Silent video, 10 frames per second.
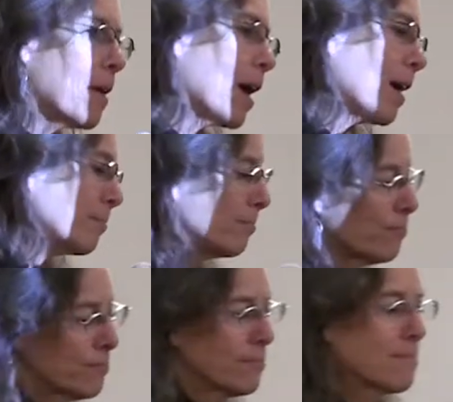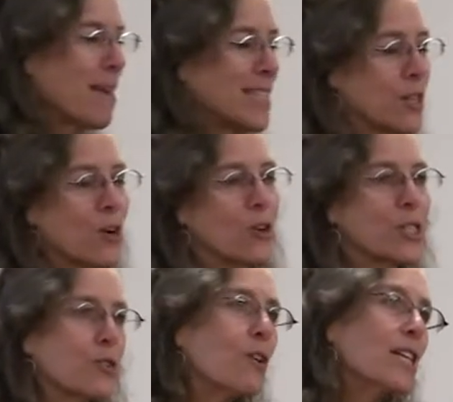um, mass
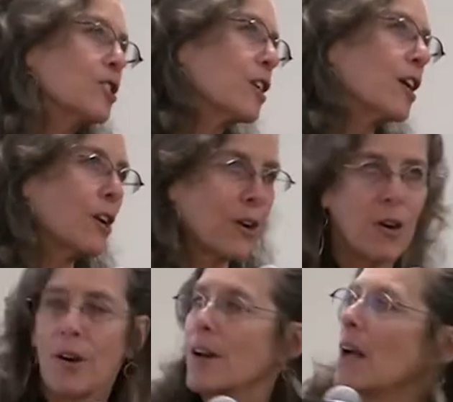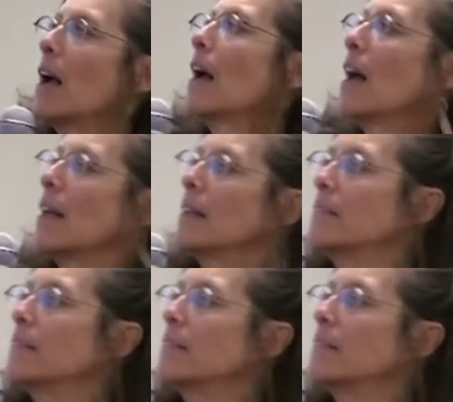incarceration or uh,